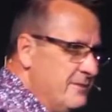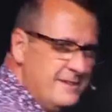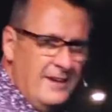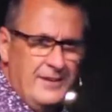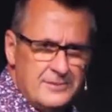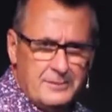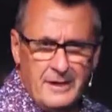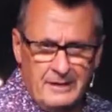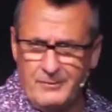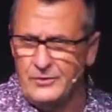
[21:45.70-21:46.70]
yeah, you know,
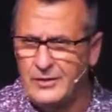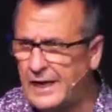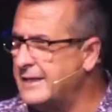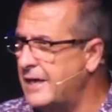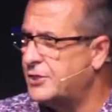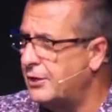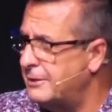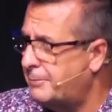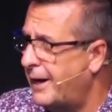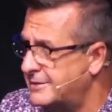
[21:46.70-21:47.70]
I guess I gained 30
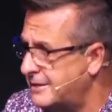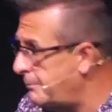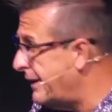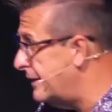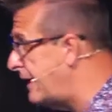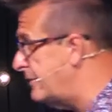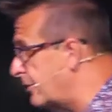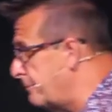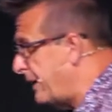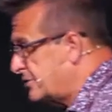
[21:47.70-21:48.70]
pounds. I'm not gonna gain 30
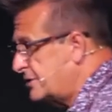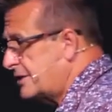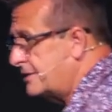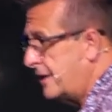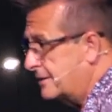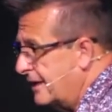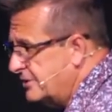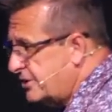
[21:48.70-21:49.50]
pounds. She said this. She said,